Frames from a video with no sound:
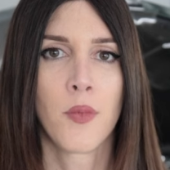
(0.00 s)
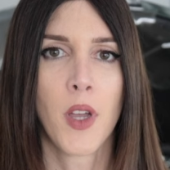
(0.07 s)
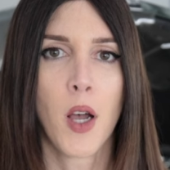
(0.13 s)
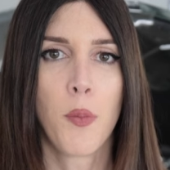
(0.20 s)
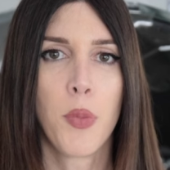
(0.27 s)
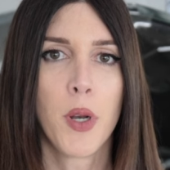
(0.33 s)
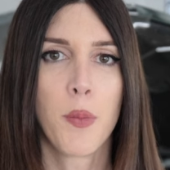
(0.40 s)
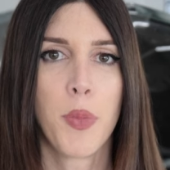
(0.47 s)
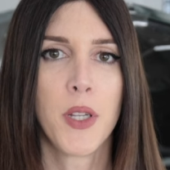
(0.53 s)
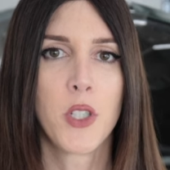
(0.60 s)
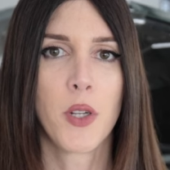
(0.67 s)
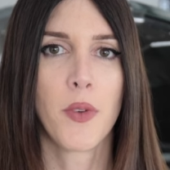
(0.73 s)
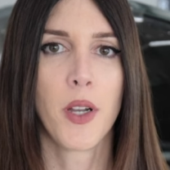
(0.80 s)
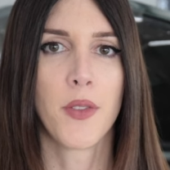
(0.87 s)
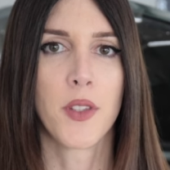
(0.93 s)
I'll put a
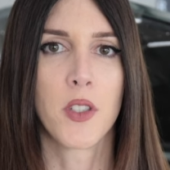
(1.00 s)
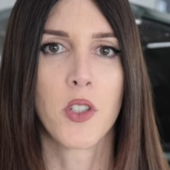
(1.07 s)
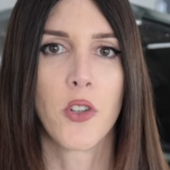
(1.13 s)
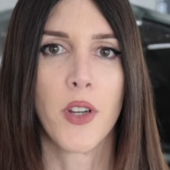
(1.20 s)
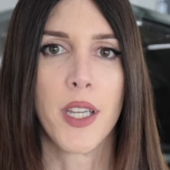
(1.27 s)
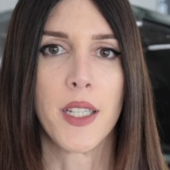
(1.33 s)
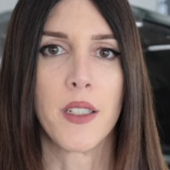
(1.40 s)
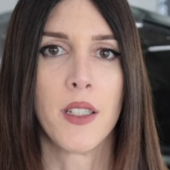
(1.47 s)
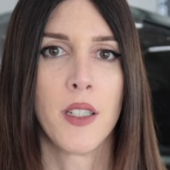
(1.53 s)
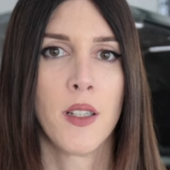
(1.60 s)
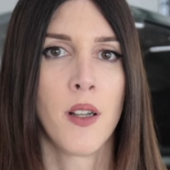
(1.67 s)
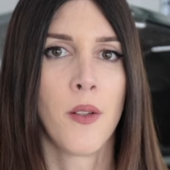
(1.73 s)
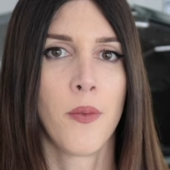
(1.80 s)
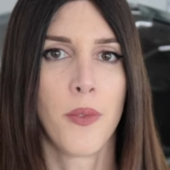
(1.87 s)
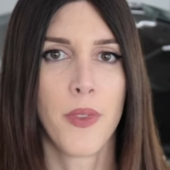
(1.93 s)
picture of it on the screen.
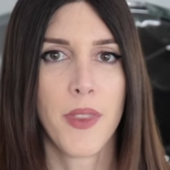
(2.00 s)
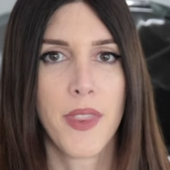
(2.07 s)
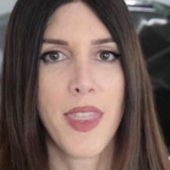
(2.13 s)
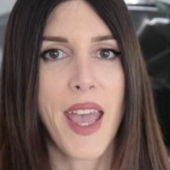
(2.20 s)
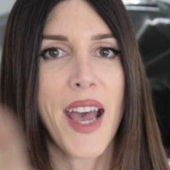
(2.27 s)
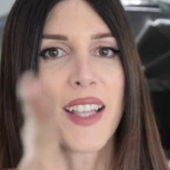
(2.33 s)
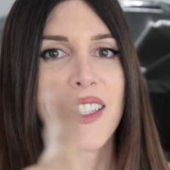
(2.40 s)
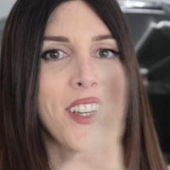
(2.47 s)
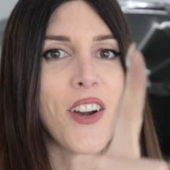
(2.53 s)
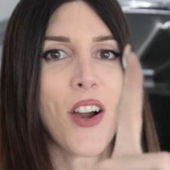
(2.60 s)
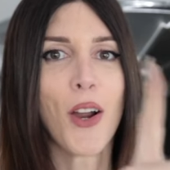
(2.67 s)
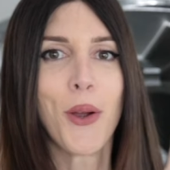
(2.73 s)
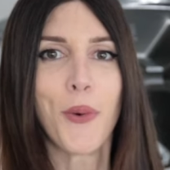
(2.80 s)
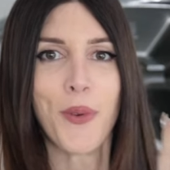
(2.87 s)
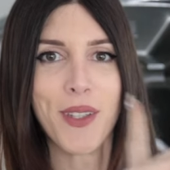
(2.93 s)
That
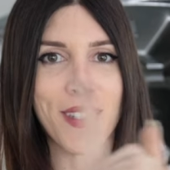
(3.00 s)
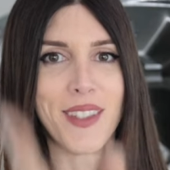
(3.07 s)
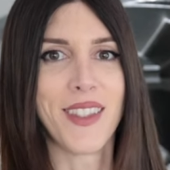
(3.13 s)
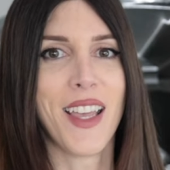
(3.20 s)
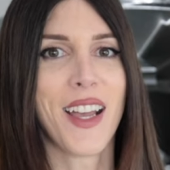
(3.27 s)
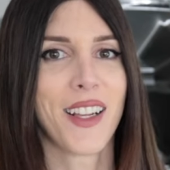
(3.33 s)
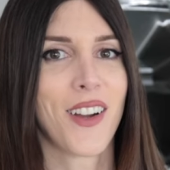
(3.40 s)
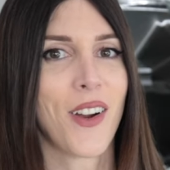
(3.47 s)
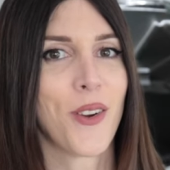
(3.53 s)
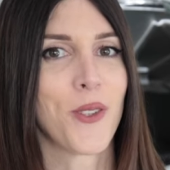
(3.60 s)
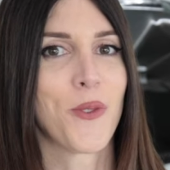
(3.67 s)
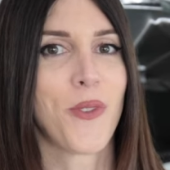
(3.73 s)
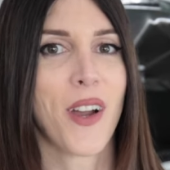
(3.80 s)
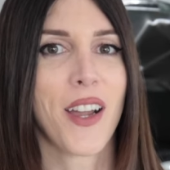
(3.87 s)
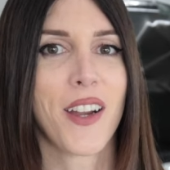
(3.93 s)
car was
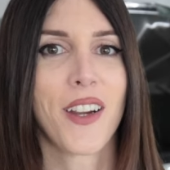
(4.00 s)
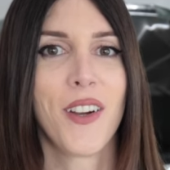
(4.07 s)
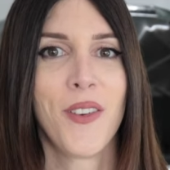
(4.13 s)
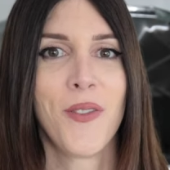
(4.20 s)
fire.